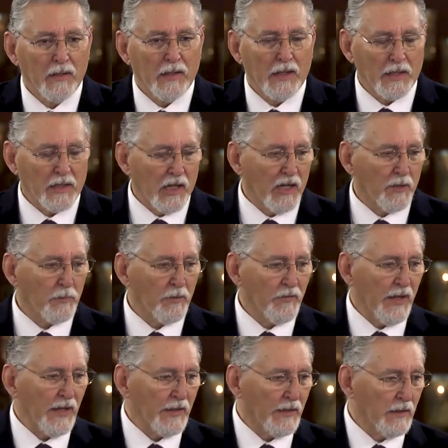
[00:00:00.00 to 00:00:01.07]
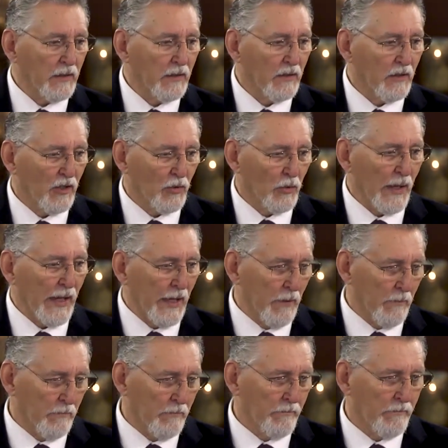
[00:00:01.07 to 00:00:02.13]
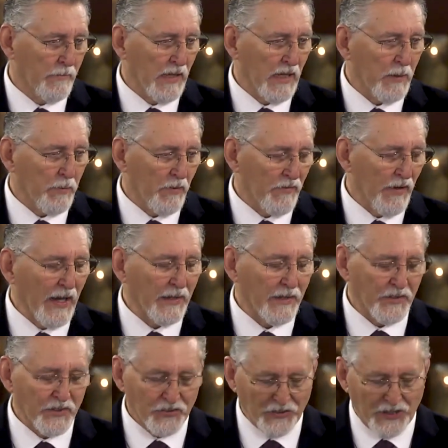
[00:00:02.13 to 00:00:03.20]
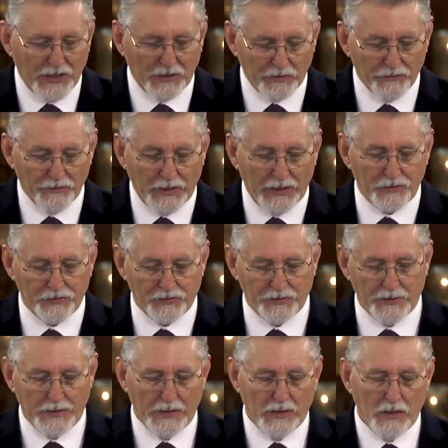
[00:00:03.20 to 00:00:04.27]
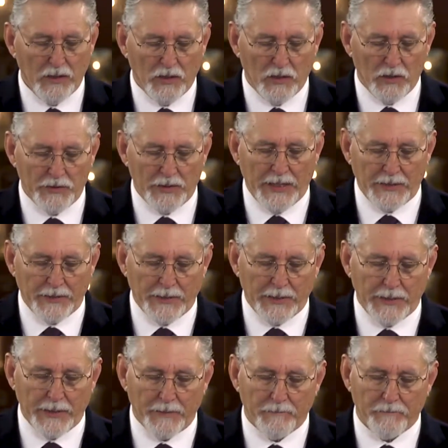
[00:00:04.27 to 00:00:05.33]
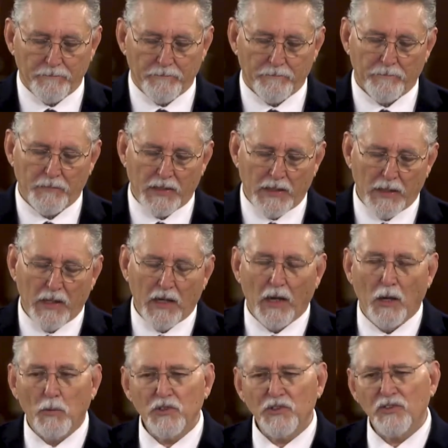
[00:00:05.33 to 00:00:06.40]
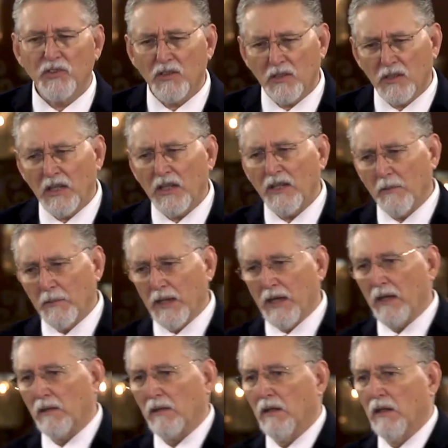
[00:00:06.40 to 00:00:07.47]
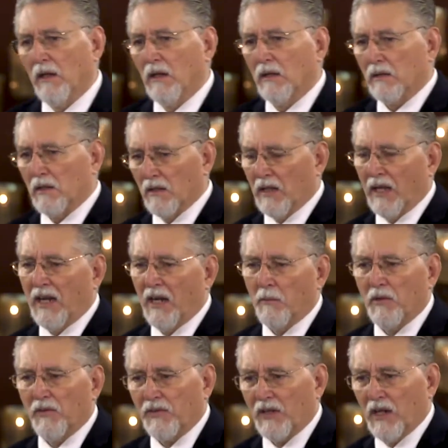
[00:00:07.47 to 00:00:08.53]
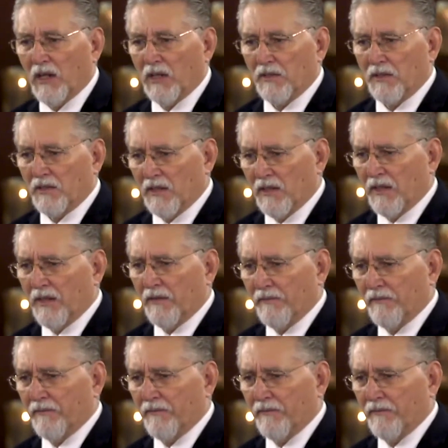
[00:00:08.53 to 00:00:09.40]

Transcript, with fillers: And God provided a ram. He provided a sacrifice on that day. I want us to think about the Lamb of God today.